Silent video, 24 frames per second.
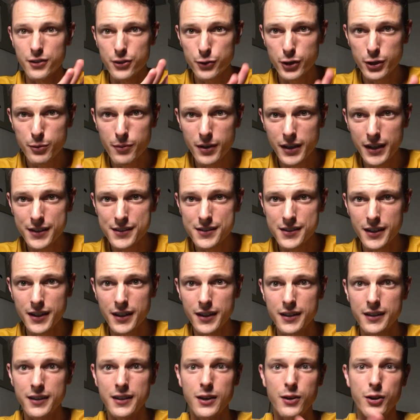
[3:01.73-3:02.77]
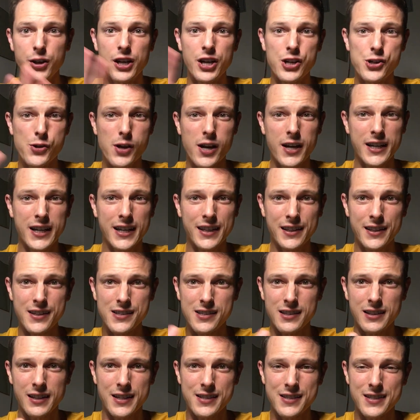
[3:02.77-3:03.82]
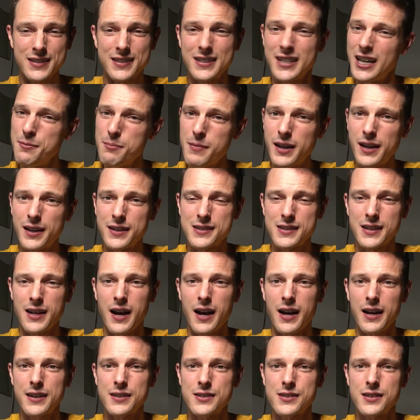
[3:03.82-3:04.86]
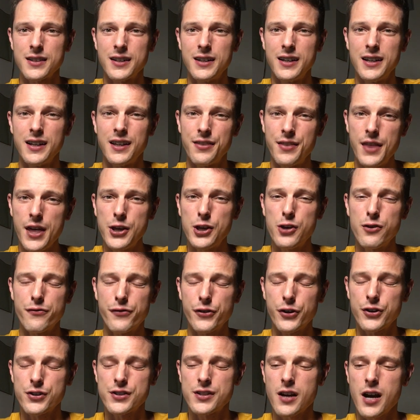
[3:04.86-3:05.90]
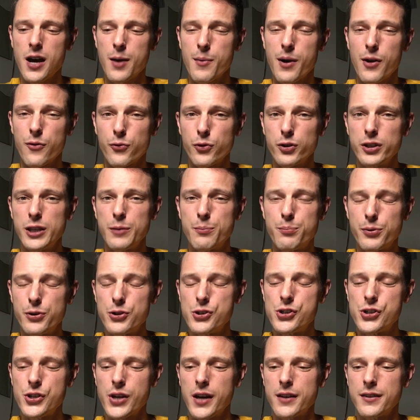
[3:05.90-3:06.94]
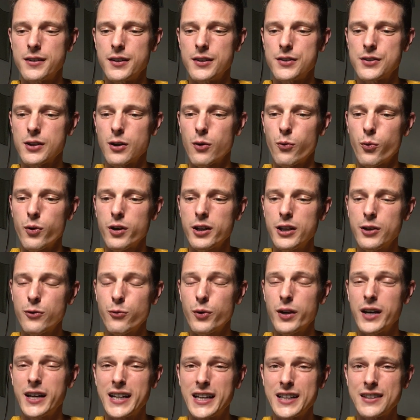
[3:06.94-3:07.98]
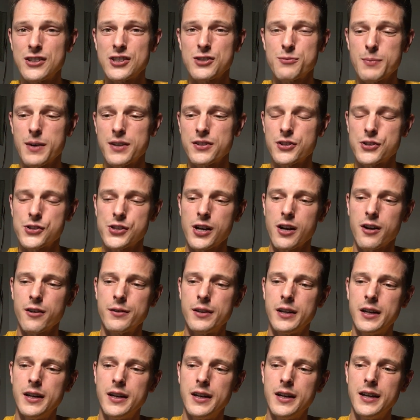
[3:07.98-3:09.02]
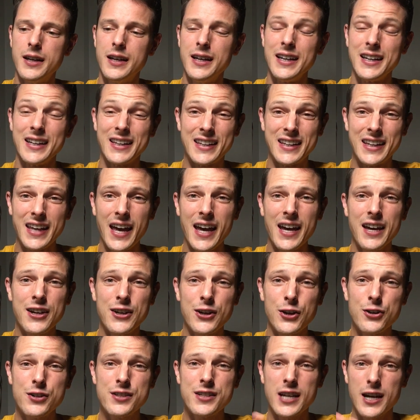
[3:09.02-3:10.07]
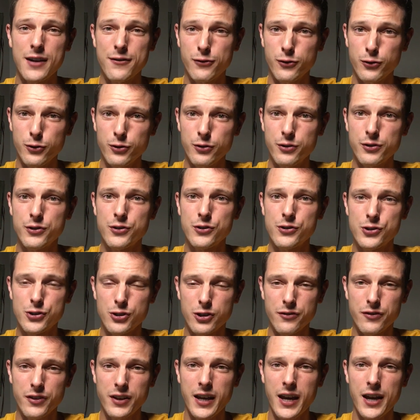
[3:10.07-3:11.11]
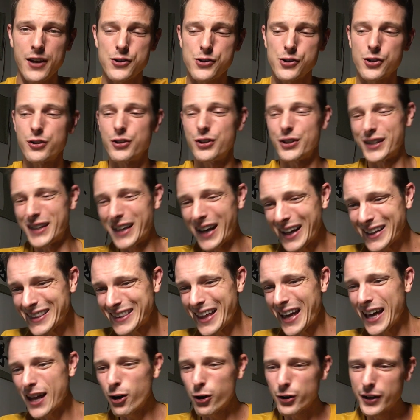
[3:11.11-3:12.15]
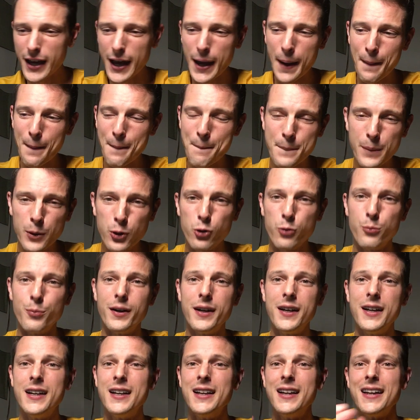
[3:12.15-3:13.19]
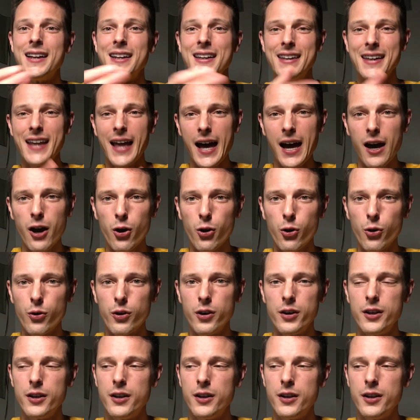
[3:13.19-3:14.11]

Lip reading: 3 minutes in, I'm going to try to get this in less than 10 minutes, guys. Thank you for your time. I really appreciate this. I really want to get this message out. Get your TEFL certification. You got that? Okay, boom. Now,